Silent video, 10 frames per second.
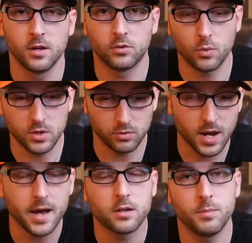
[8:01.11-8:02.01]
So when you
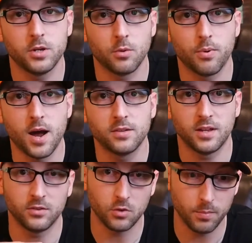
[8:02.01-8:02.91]
document your
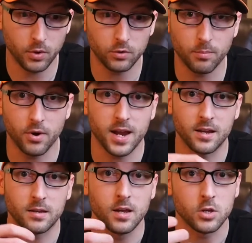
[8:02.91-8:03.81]
process, you build a
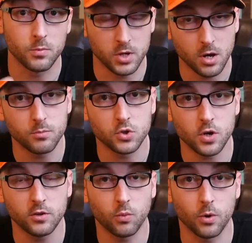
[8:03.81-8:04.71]
brand, you become
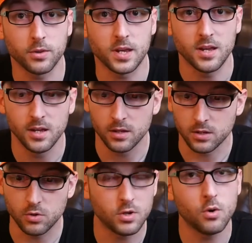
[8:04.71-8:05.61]
trustworthy,
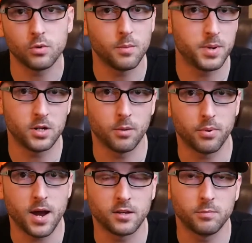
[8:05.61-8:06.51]
you don't compete on
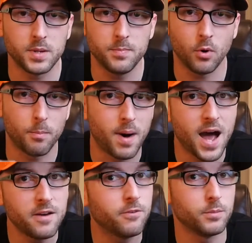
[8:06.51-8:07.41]
price. People
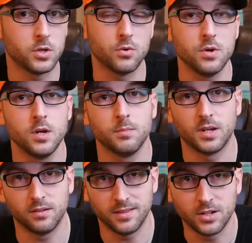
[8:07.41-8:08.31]
buy from you
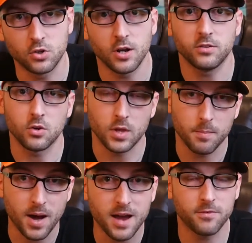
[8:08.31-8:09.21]
because they trust you.
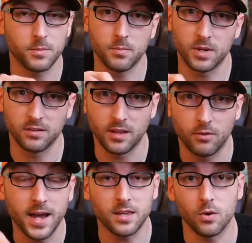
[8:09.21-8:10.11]
They buy from you because they
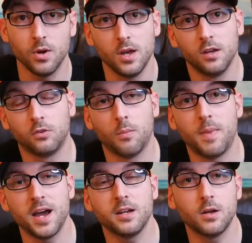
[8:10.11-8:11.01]
like you. So
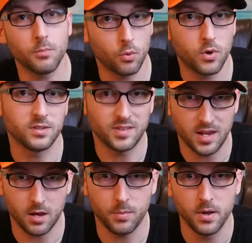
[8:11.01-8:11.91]
my number one
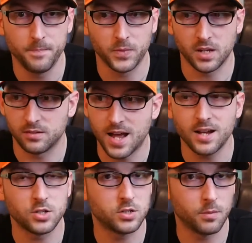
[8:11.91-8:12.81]
tip is
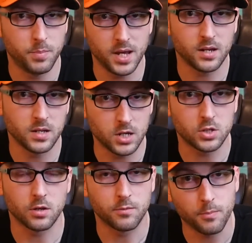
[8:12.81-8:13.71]
not just to pick a
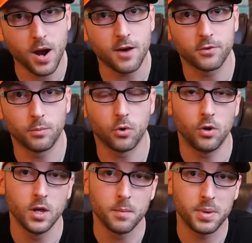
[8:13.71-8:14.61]
niche that's
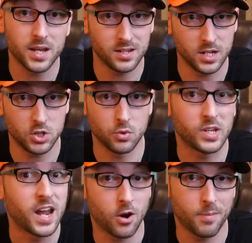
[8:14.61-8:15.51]
profitable, pick a niche you
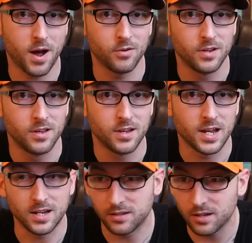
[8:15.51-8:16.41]
care about.
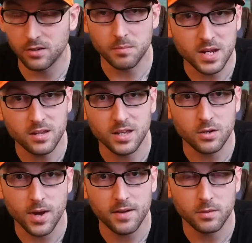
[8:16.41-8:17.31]
And it doesn't mean
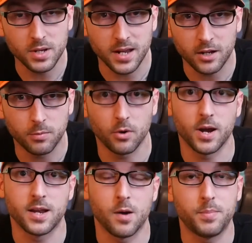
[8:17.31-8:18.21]
that you have to be an expert
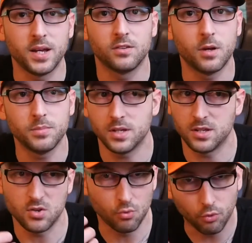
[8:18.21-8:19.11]
right now. Pick
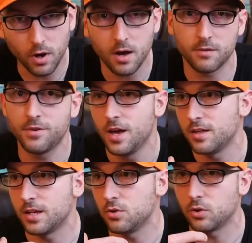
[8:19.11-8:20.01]
something that you love,
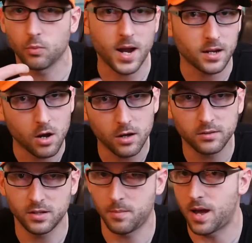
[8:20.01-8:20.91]
that you could write
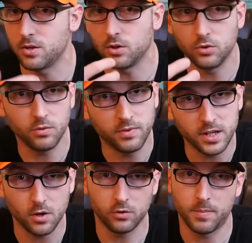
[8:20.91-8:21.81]
content about, you could do
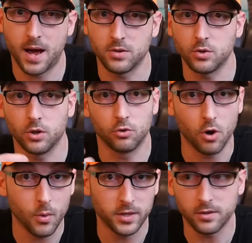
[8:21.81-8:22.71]
videos about, you could
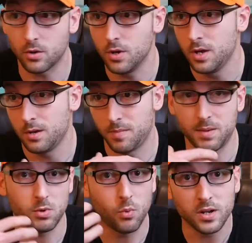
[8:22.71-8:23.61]
grow into.
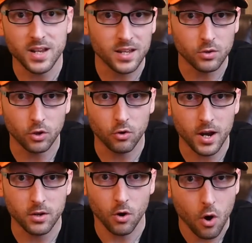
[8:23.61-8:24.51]
Maybe one day you could
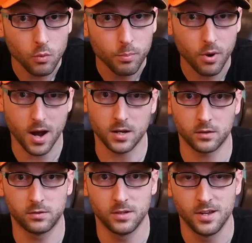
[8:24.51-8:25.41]
create your own
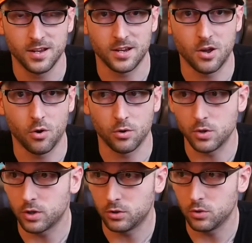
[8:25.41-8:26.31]
products.
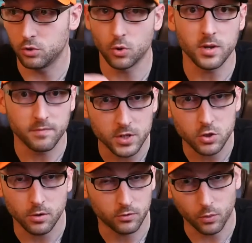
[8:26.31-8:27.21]
You could do joint
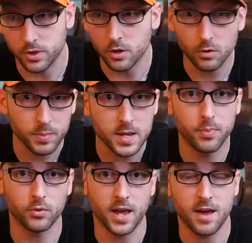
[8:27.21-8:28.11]
ventures with other
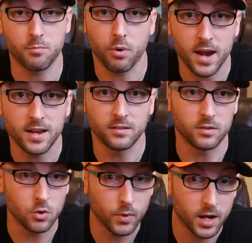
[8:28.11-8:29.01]
people that have brands
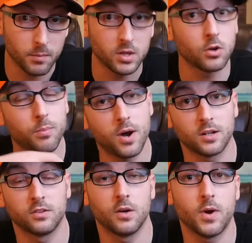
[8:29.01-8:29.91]
and you recommend their
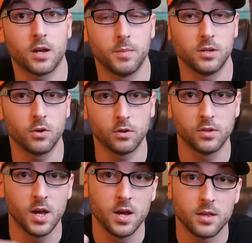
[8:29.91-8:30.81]
products, they recommend yours.